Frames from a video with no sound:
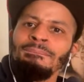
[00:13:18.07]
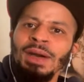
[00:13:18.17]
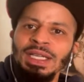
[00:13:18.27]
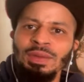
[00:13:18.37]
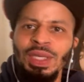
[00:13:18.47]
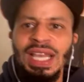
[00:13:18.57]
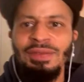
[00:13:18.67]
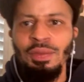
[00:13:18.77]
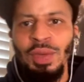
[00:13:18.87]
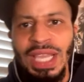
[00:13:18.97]
But we
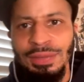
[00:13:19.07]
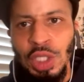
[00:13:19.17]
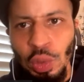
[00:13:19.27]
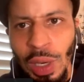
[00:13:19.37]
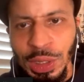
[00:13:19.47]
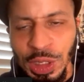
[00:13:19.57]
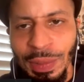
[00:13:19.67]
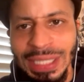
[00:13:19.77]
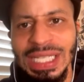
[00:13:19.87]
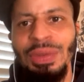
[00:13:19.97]
have 2 roster
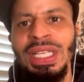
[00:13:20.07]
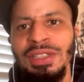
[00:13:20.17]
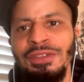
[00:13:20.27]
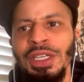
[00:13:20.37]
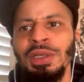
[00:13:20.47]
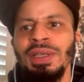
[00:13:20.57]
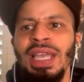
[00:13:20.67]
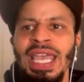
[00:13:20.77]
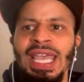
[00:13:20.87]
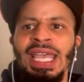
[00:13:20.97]
spots that we need to fill,
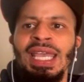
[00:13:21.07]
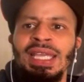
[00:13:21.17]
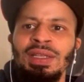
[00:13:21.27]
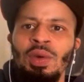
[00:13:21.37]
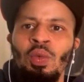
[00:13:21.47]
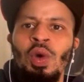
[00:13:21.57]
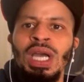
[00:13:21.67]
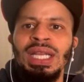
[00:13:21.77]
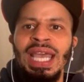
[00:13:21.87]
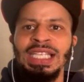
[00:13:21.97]
and
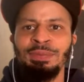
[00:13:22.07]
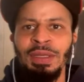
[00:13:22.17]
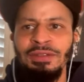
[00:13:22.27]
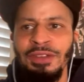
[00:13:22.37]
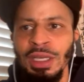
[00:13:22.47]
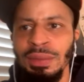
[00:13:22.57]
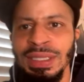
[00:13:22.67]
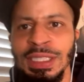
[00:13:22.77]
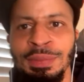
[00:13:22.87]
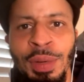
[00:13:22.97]
one has been filled.
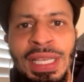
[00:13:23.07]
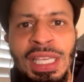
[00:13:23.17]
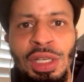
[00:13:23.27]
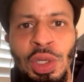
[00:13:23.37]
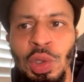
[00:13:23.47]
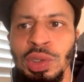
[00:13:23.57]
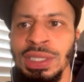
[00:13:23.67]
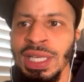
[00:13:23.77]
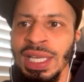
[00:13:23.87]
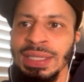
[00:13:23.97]
This is breaking news.